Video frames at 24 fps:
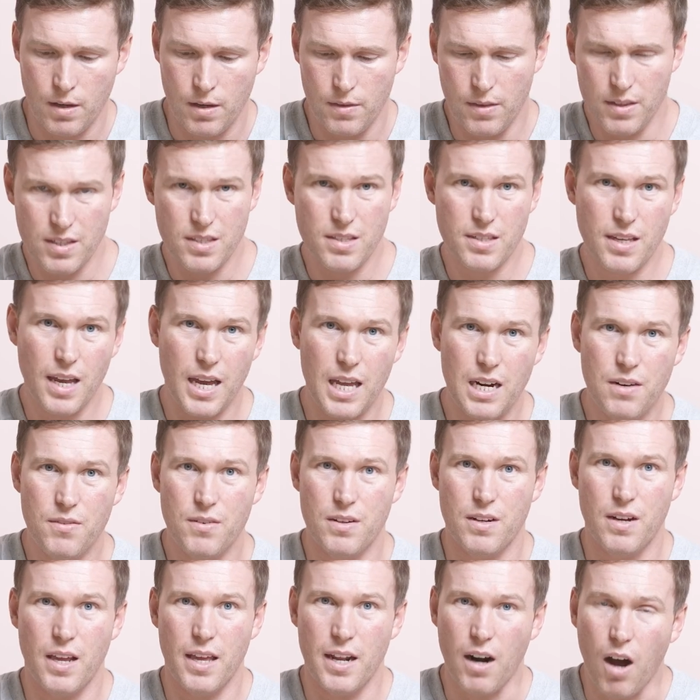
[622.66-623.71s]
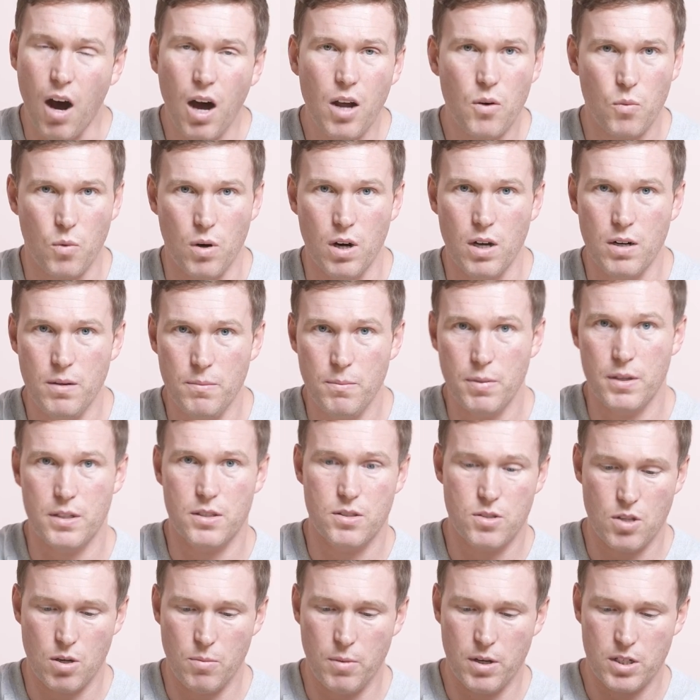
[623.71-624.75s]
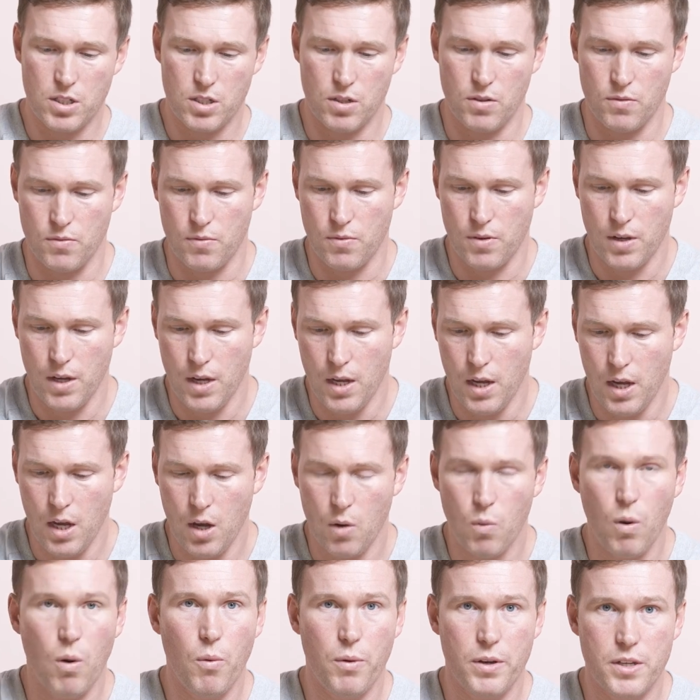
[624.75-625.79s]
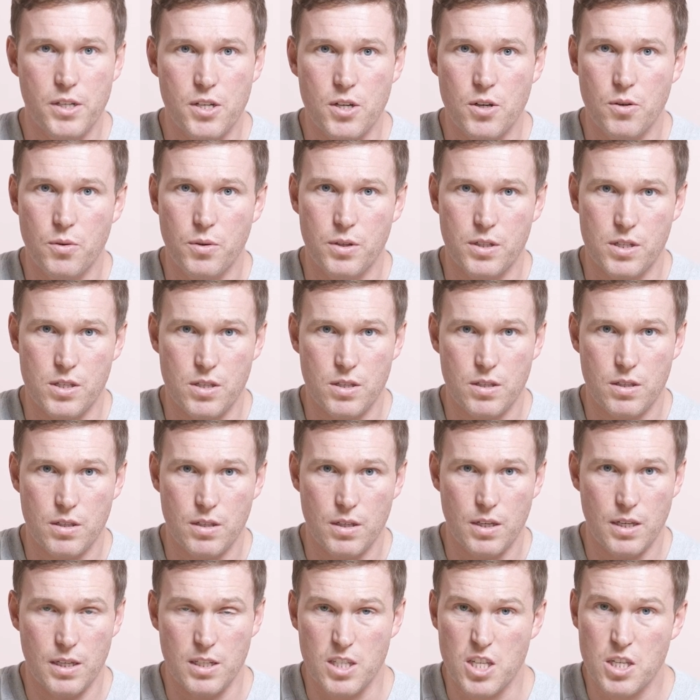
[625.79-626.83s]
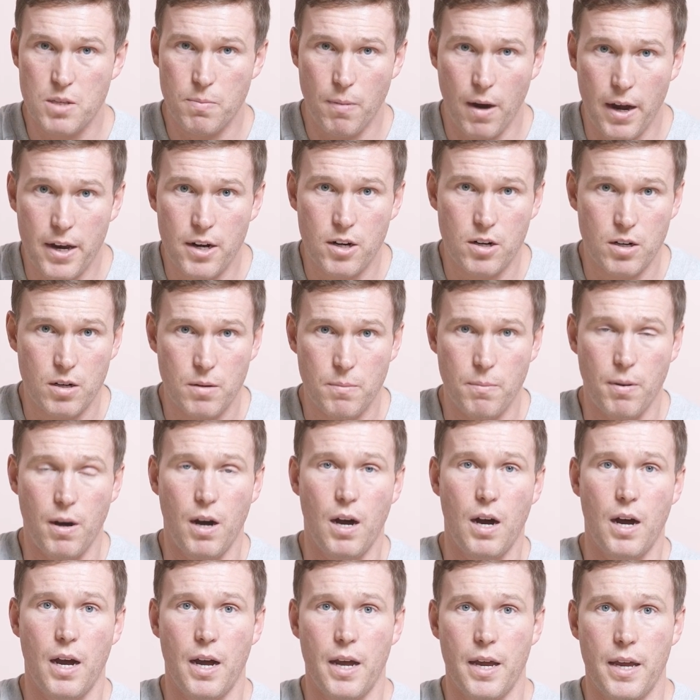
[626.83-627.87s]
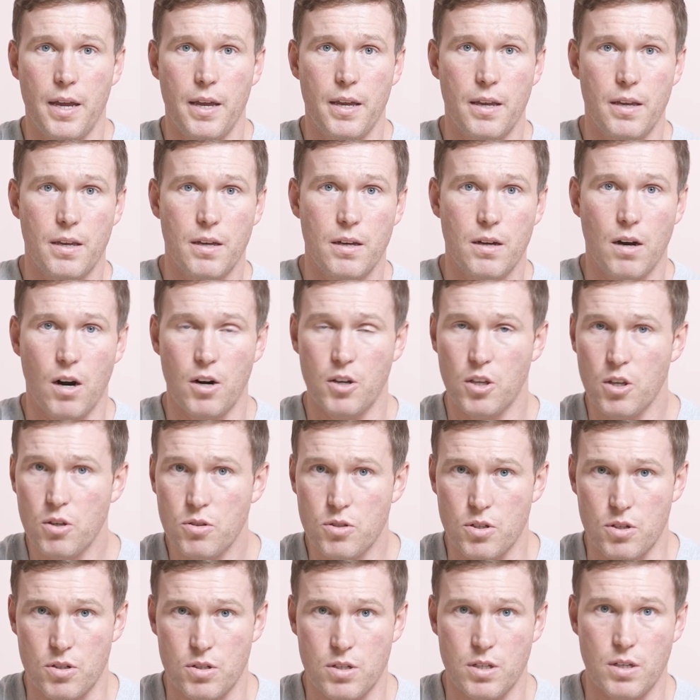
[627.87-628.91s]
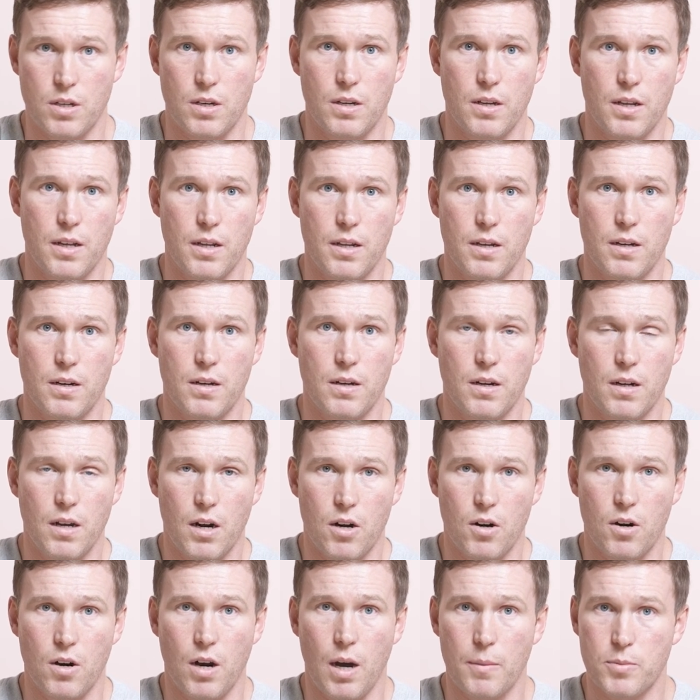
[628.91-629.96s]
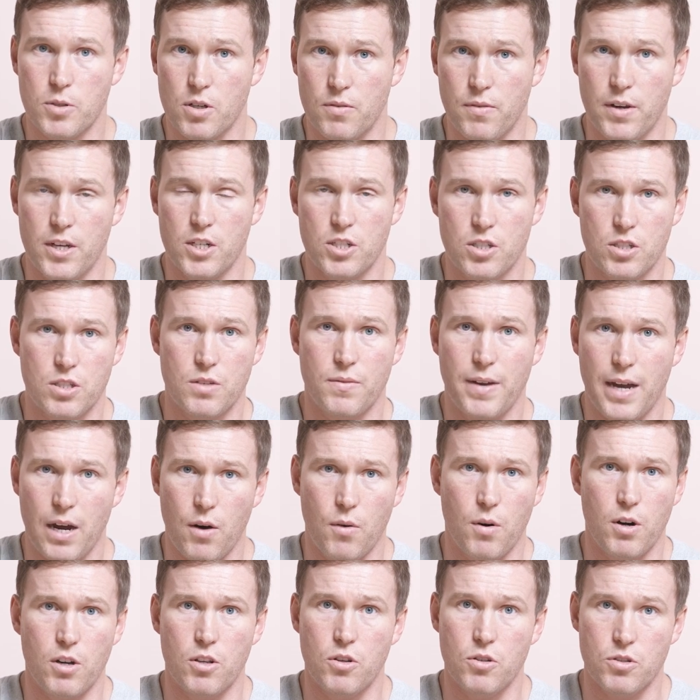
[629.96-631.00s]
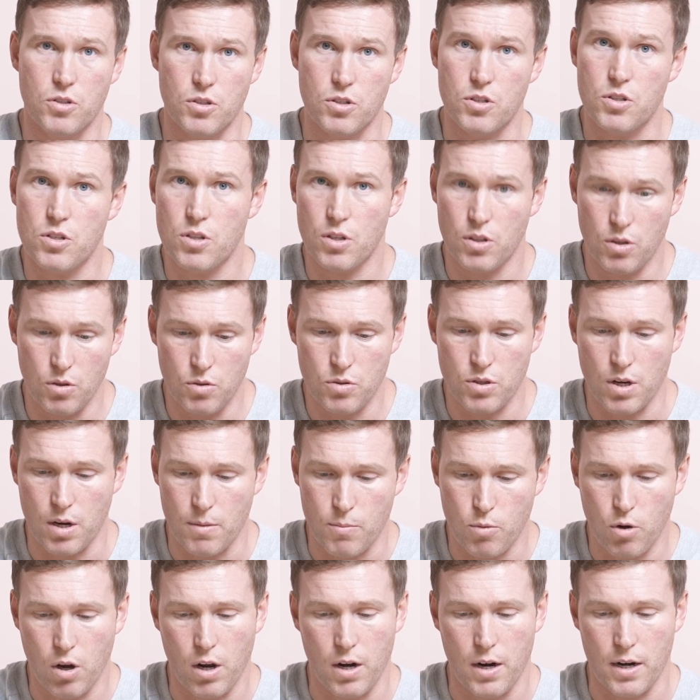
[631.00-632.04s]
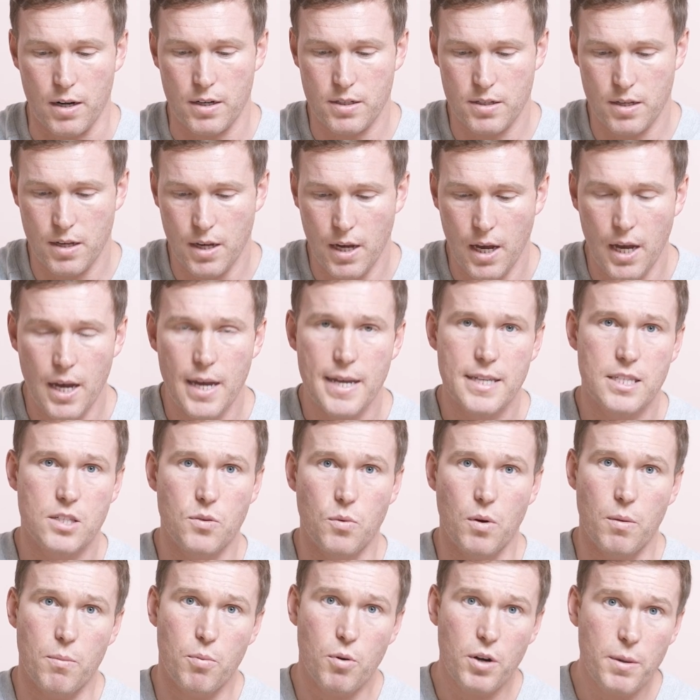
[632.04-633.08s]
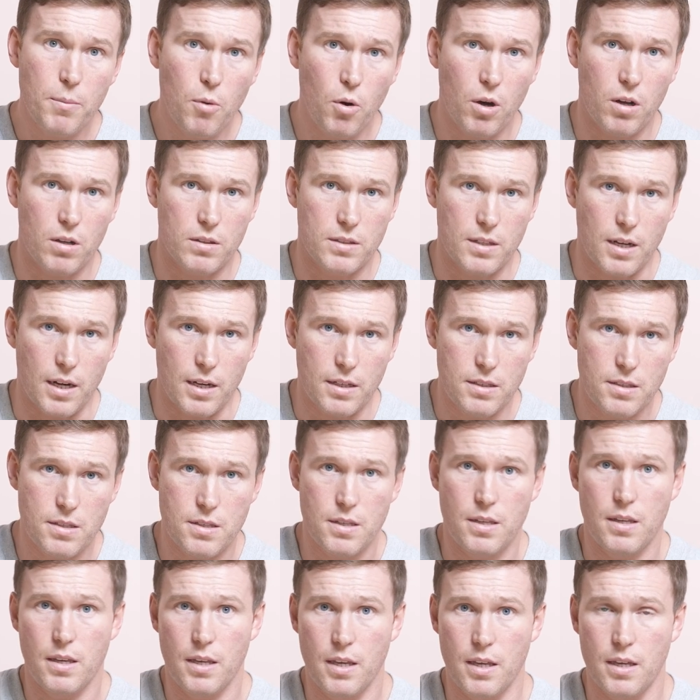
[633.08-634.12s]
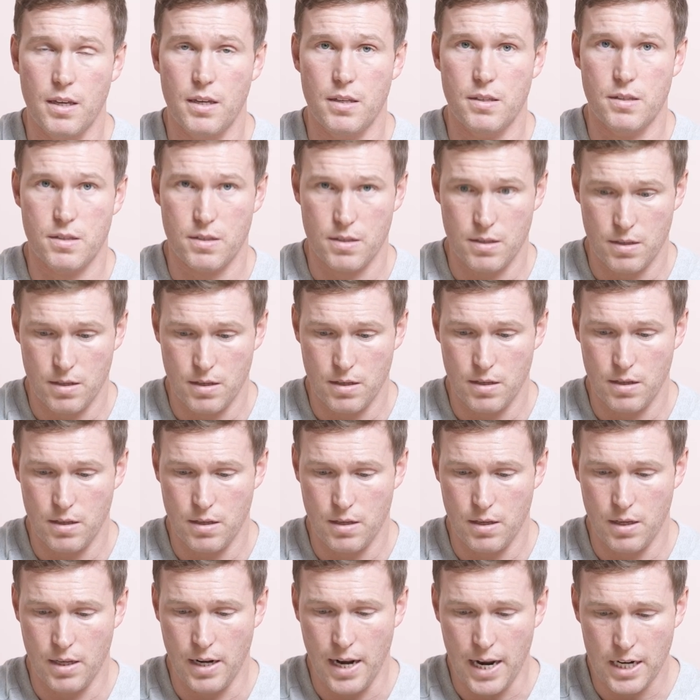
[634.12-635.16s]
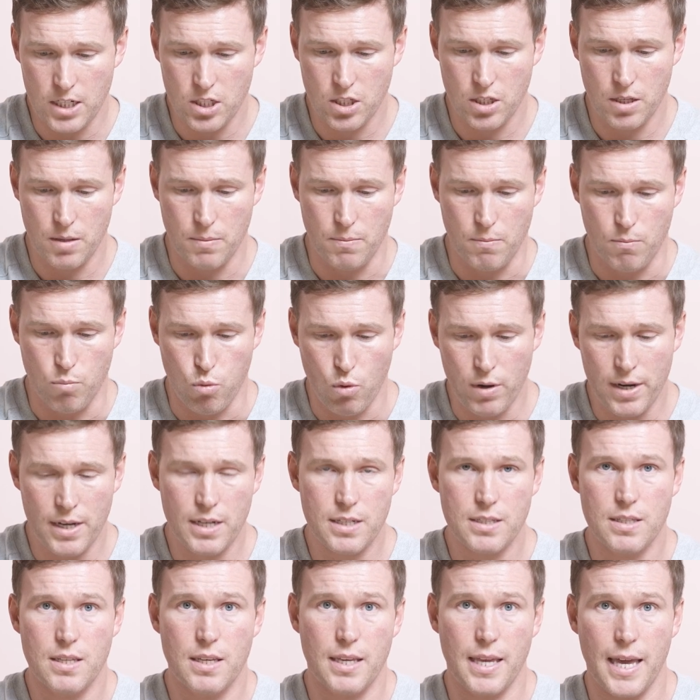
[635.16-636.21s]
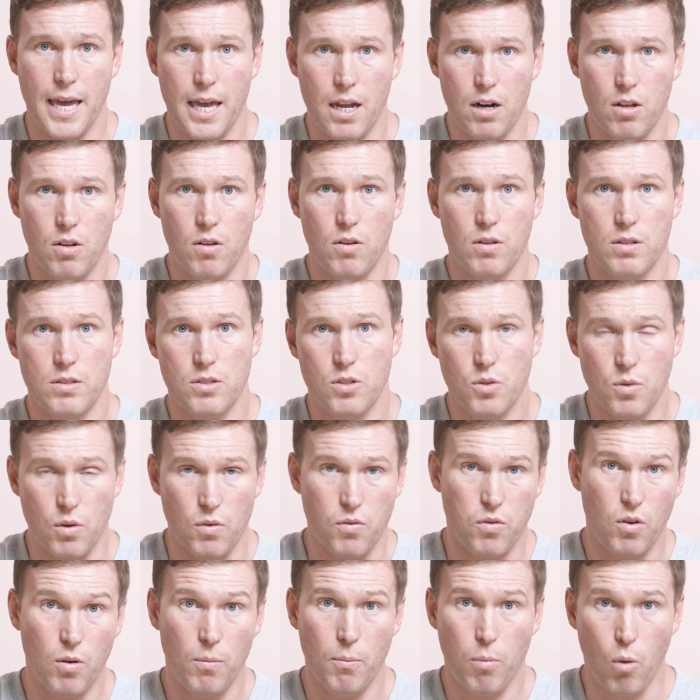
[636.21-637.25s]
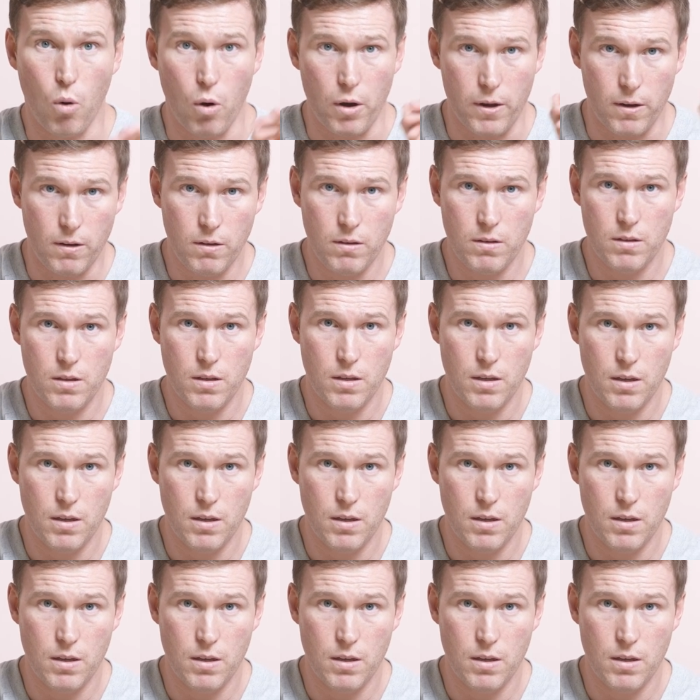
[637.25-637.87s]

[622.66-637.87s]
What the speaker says: This is kind of an odd one, but so much of what we do is inspired by our users and our observations of how our users use our products. So what pre-boil does is it actually brings the kettle to a full boil